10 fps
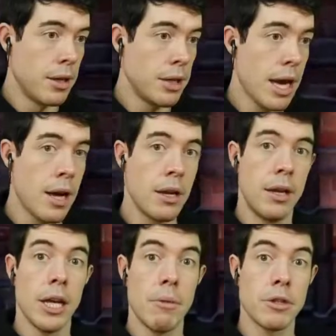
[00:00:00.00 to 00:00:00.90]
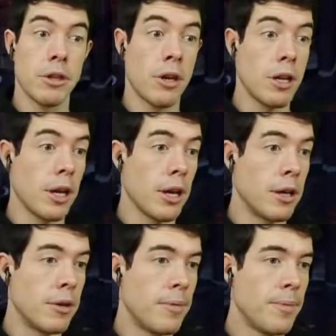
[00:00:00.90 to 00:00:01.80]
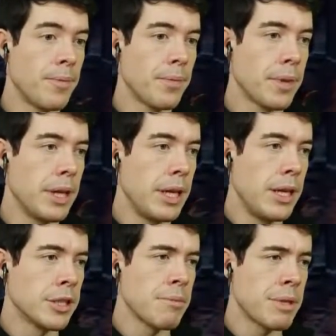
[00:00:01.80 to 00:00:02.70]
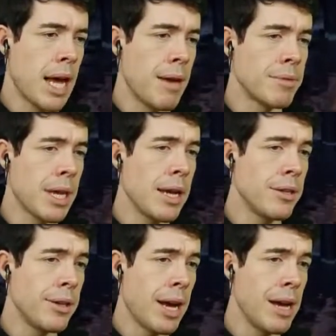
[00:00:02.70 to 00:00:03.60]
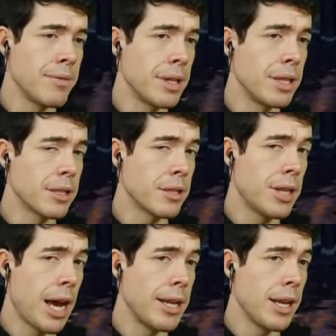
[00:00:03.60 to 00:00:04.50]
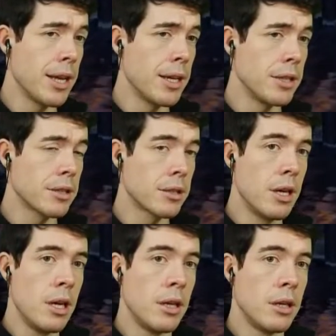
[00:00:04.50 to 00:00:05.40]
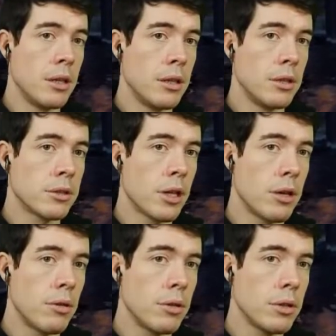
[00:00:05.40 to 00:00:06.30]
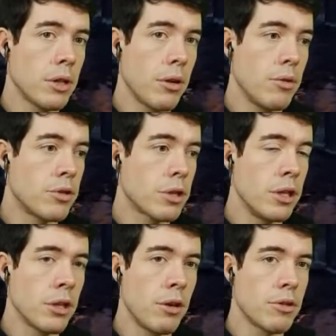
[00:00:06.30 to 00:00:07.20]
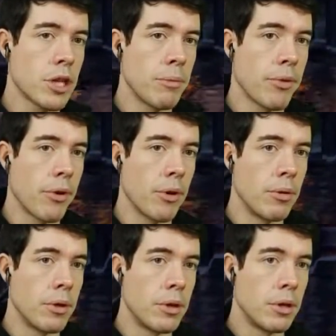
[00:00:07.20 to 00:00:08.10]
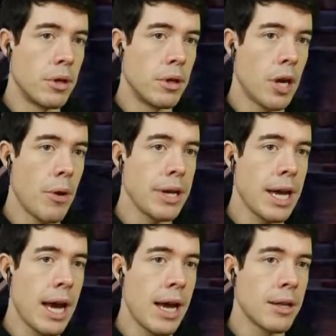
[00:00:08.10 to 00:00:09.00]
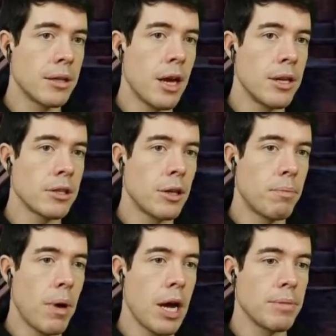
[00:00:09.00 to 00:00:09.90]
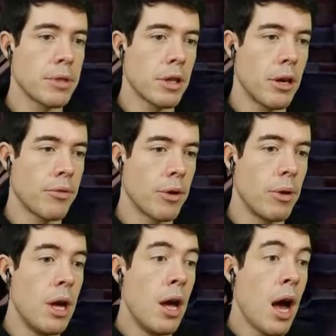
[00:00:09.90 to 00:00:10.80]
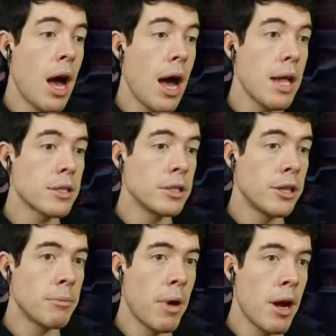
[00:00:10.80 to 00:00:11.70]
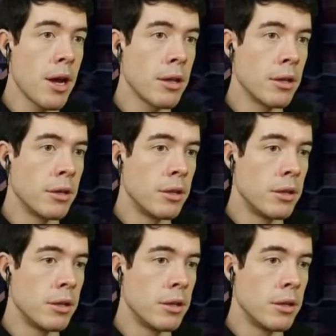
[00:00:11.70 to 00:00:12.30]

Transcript: Yeah, that was a good idea. Sometimes I do have these good ideas. So, the Googe, can the Googe come through? Oh, he can, and he's got pipes to go through. Ah, there's another mine.